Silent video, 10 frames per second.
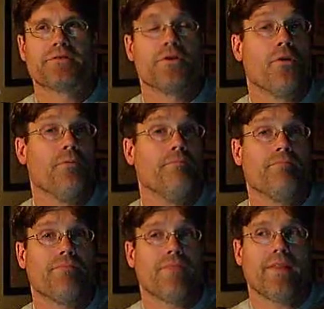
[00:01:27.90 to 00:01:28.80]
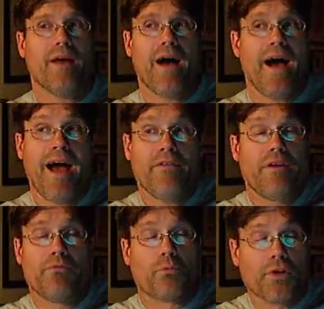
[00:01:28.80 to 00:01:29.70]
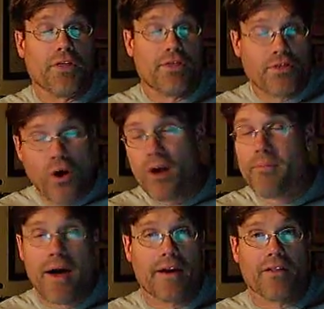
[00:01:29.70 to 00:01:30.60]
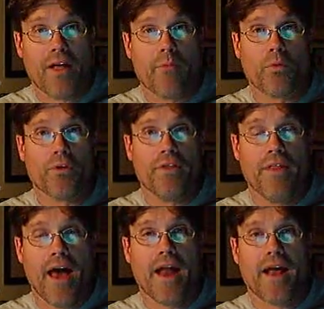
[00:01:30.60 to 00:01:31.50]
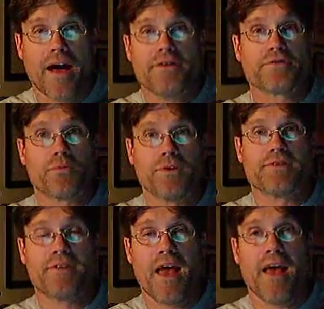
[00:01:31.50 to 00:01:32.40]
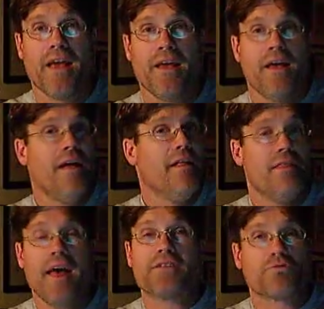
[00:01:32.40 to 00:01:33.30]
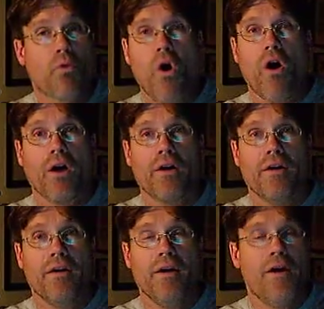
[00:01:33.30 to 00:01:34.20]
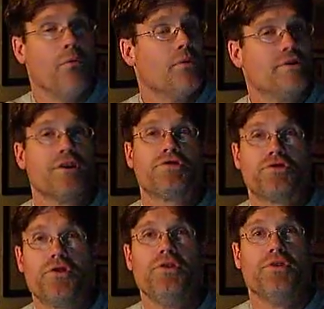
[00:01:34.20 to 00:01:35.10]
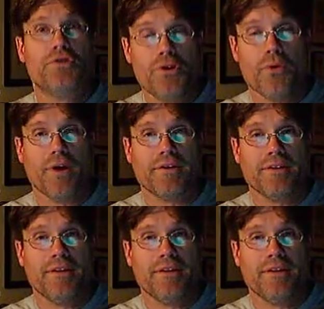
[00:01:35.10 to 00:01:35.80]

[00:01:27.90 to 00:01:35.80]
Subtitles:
So I haven't even really thought about it a lot more than that. I just want to say, that's wrong. We just shouldn't do it.